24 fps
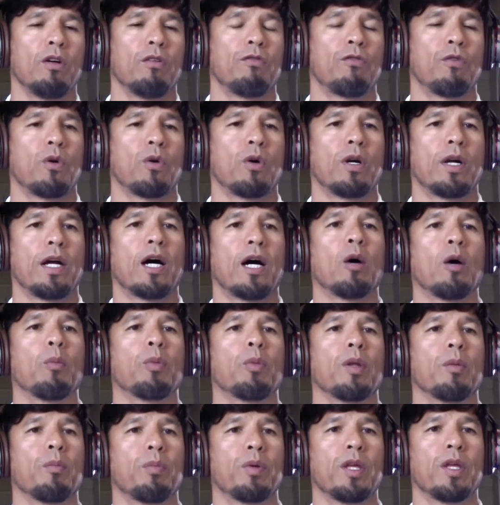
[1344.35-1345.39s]
for
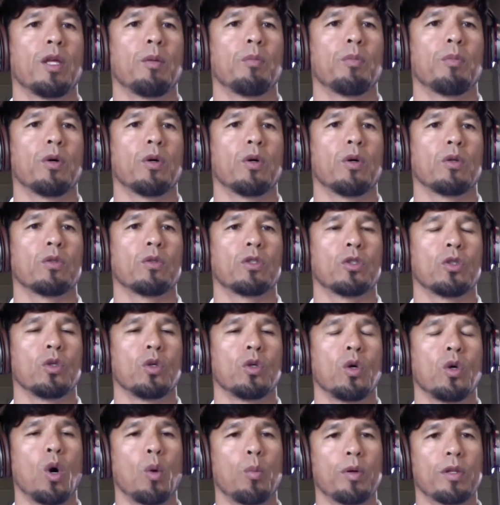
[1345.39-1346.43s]
helping people to
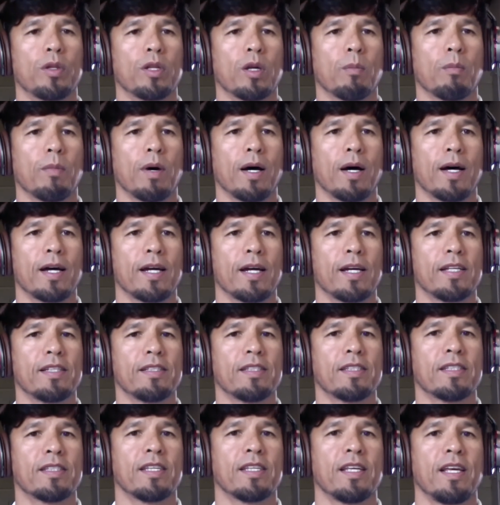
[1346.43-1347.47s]
open their
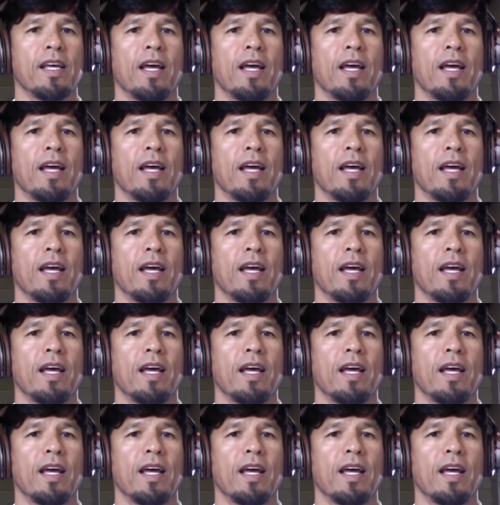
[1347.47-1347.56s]
minds,